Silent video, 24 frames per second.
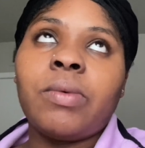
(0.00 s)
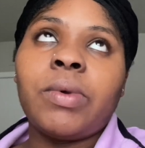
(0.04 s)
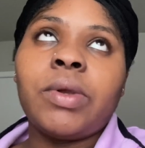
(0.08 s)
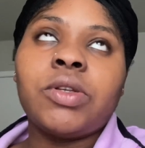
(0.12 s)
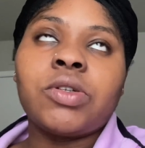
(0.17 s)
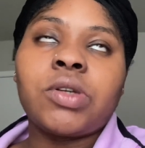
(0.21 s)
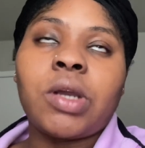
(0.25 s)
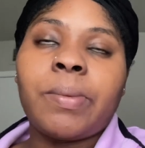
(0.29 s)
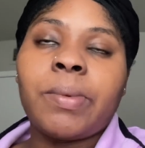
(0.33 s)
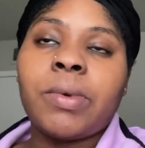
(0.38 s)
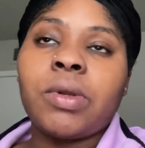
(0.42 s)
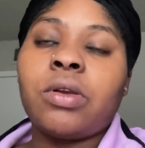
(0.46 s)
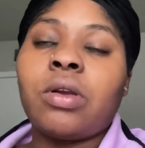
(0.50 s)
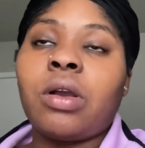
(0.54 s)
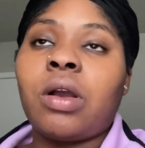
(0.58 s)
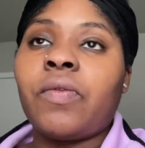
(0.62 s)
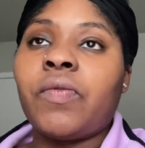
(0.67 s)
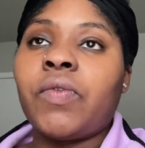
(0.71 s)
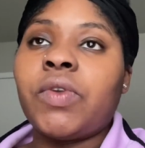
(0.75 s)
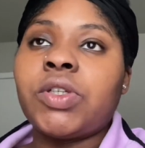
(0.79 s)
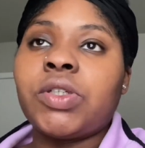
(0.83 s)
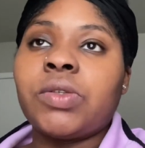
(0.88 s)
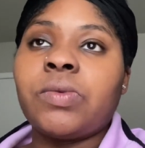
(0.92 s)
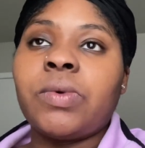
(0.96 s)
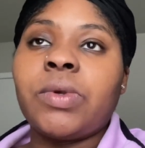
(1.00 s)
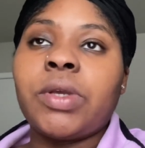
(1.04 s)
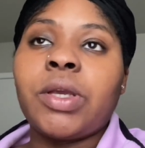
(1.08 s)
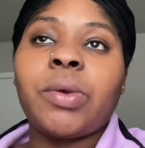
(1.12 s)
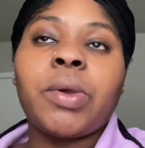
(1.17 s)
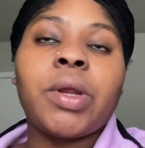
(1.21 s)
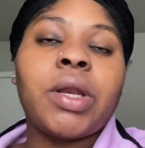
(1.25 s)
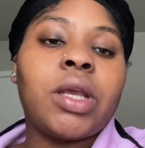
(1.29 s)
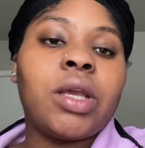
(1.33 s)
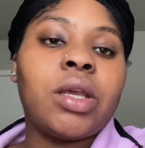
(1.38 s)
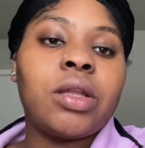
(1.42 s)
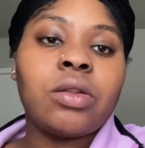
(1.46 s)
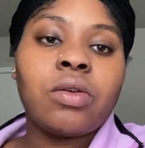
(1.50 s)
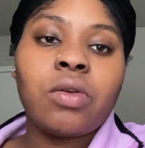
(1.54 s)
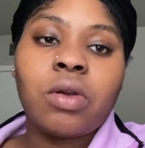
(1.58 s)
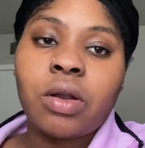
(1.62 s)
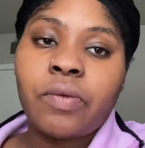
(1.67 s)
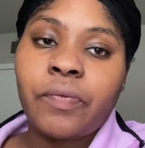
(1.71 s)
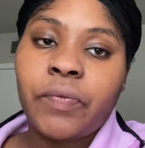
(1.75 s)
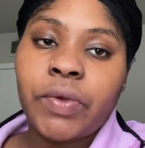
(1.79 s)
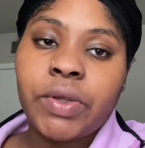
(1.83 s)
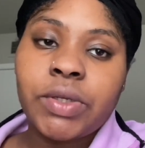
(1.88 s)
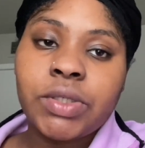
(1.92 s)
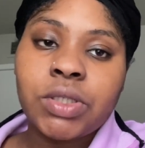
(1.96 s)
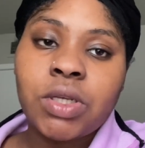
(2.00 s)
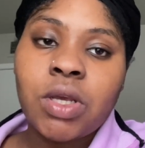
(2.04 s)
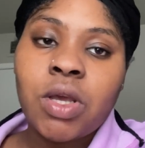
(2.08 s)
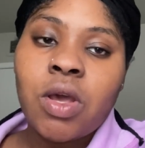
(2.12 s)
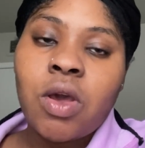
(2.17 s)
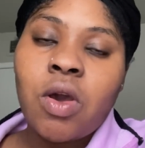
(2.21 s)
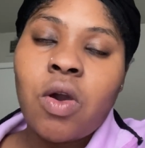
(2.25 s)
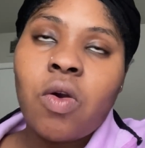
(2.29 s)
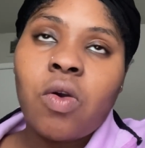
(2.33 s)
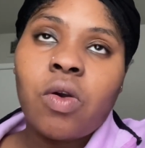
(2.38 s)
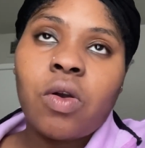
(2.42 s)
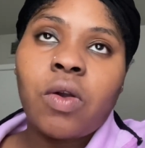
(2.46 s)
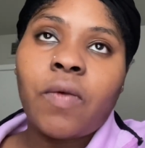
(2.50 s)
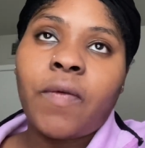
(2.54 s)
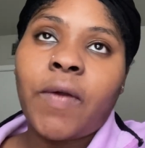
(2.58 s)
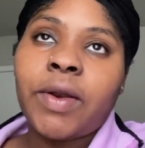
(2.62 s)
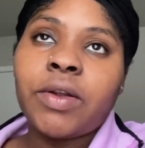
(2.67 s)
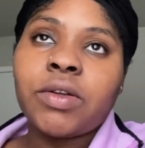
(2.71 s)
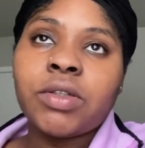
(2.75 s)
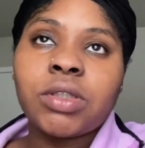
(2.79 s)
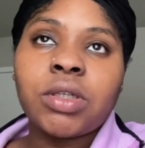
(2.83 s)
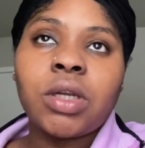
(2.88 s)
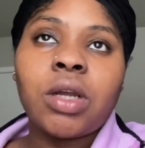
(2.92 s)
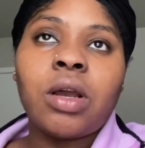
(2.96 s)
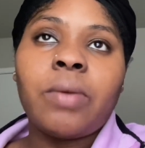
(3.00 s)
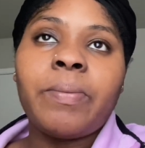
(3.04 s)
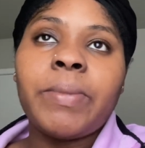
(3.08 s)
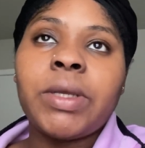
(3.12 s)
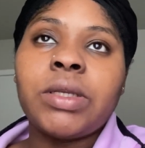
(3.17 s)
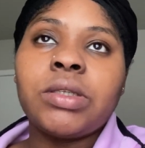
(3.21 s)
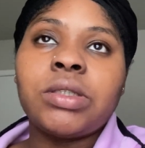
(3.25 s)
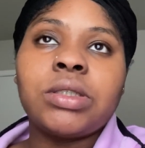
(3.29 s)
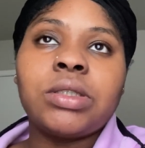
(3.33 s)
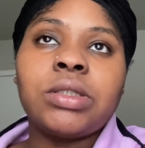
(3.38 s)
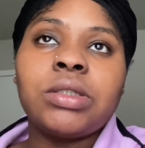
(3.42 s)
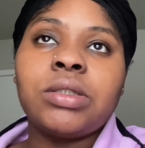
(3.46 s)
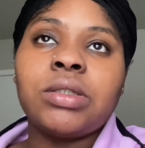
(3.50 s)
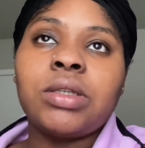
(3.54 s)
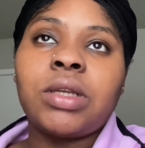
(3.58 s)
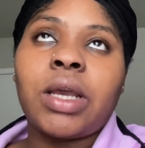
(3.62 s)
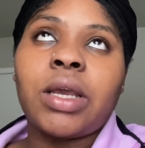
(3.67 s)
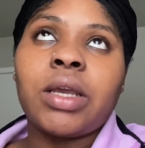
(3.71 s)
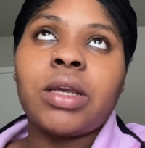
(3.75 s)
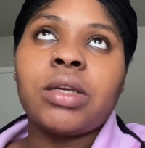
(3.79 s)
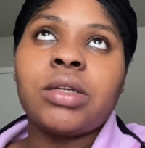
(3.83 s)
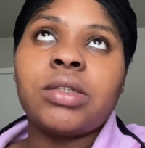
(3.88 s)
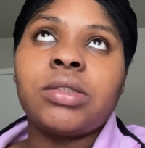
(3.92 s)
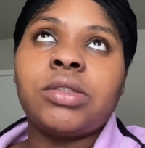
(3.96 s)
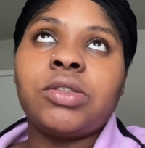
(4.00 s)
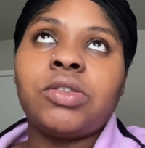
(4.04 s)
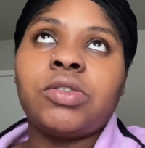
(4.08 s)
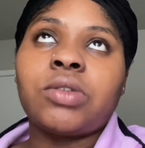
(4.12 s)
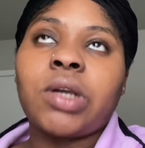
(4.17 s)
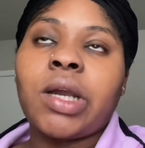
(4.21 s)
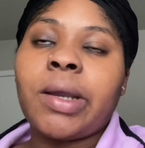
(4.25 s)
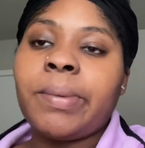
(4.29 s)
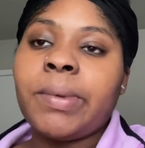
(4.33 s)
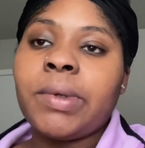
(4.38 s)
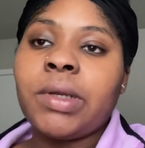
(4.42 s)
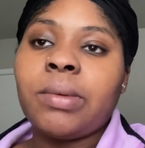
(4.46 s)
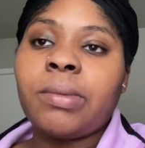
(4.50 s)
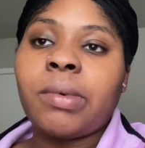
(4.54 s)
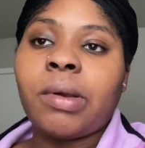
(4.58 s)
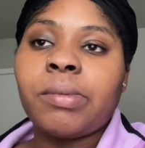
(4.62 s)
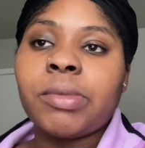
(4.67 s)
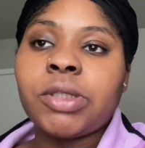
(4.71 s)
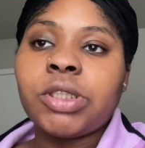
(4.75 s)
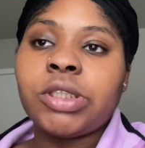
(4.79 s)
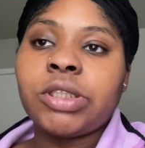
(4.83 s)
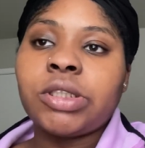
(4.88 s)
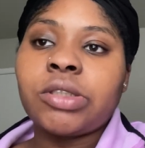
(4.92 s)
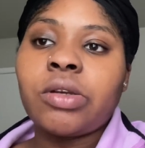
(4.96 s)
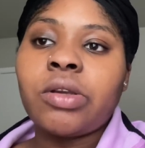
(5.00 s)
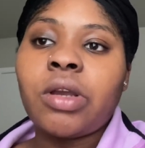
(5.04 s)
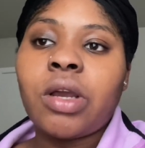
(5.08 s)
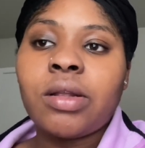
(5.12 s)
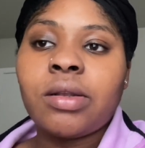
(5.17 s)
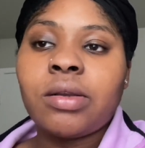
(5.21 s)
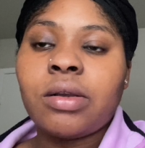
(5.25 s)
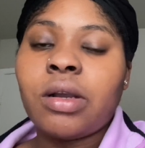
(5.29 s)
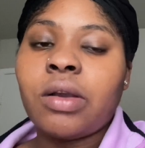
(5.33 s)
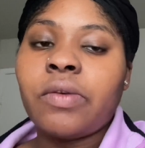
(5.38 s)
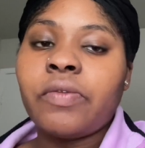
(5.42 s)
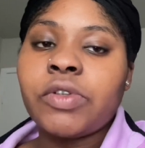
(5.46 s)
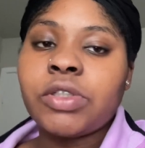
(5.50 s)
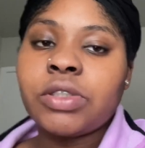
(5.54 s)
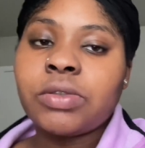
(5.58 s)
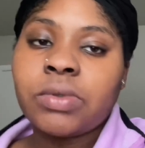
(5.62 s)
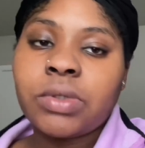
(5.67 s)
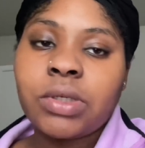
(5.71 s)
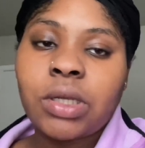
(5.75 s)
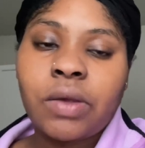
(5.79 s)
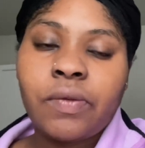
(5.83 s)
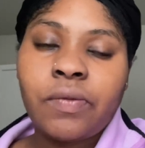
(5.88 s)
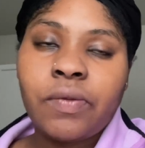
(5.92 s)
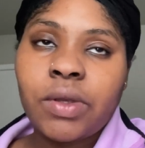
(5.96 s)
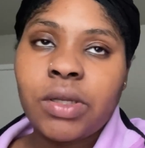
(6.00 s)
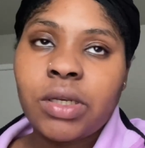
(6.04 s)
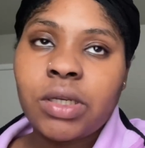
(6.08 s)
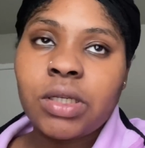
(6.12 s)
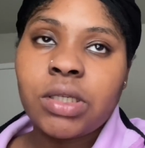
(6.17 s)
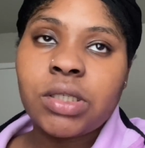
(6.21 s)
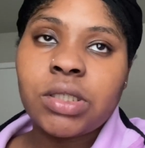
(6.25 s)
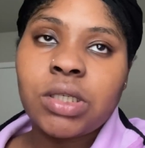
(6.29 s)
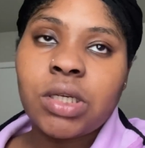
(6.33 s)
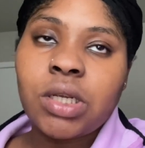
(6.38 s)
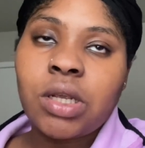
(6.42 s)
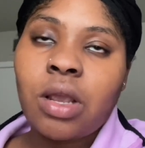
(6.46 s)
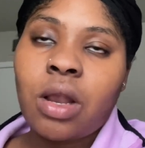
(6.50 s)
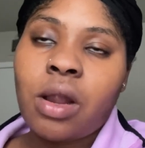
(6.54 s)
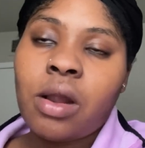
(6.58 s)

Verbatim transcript: we dropping the crawfish and we'll get ready to eat crawfish or if i don't show y'all me like us dropping them i'm gonna show y'all the crawfish when they finish